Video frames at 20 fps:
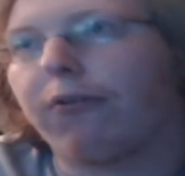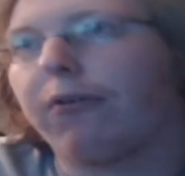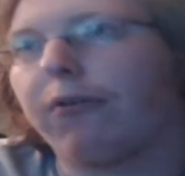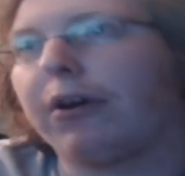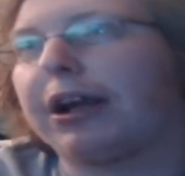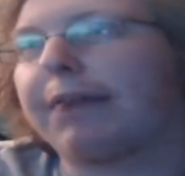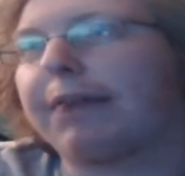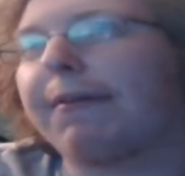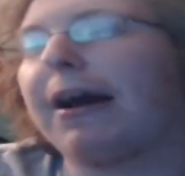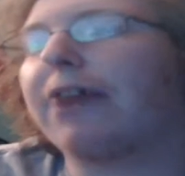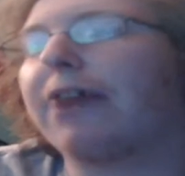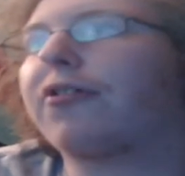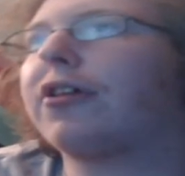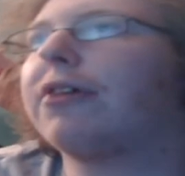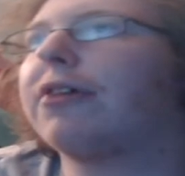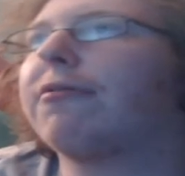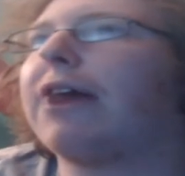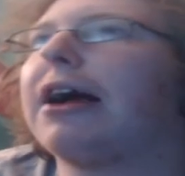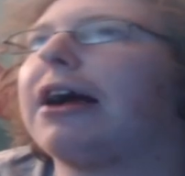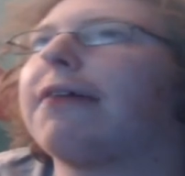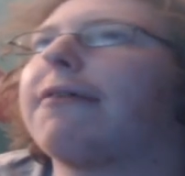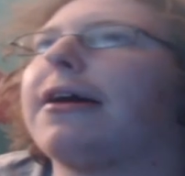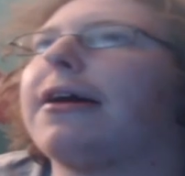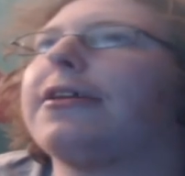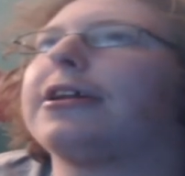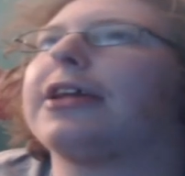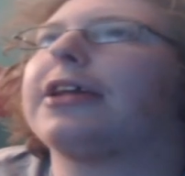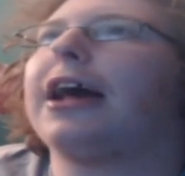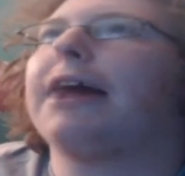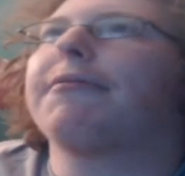especially right around the
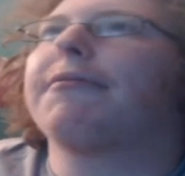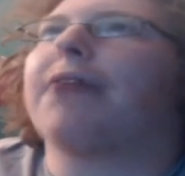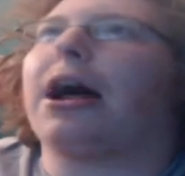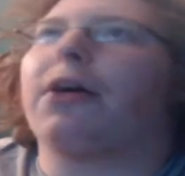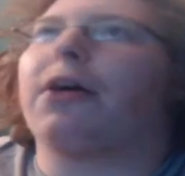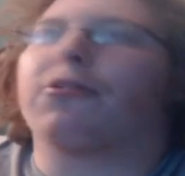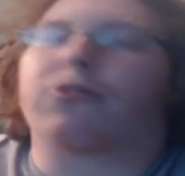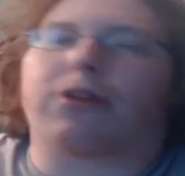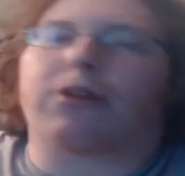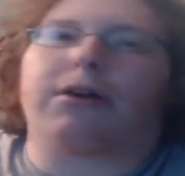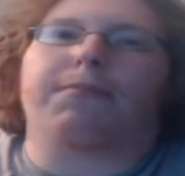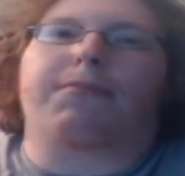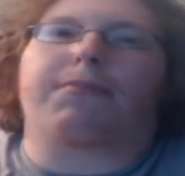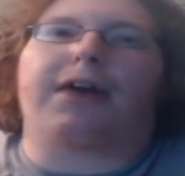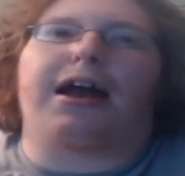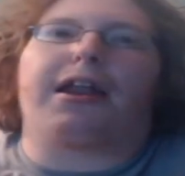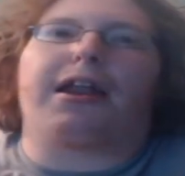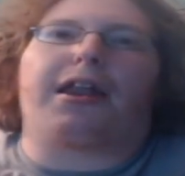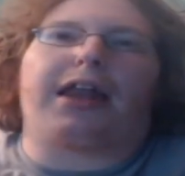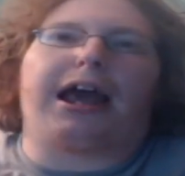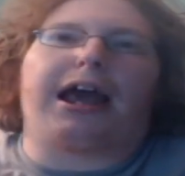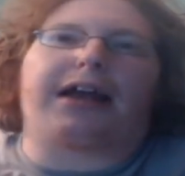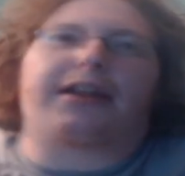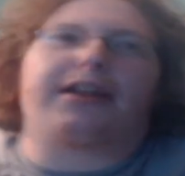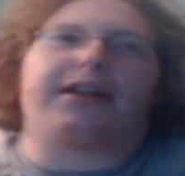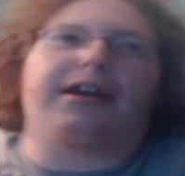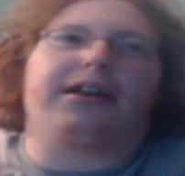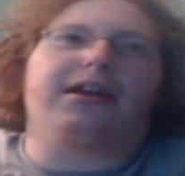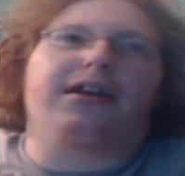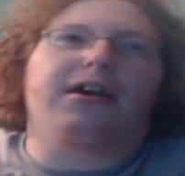time Donald Trump got
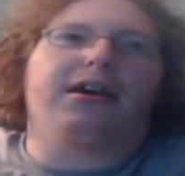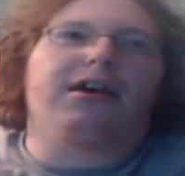elected,